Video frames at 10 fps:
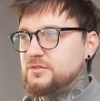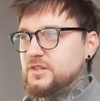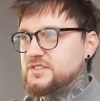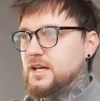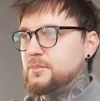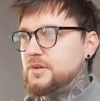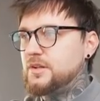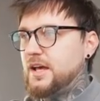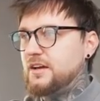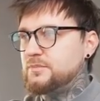For
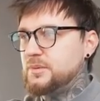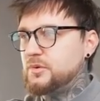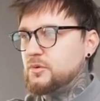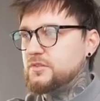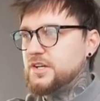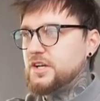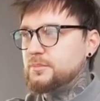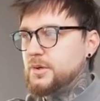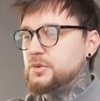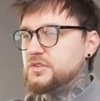example, I have people over here
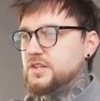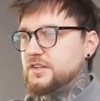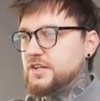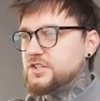posting their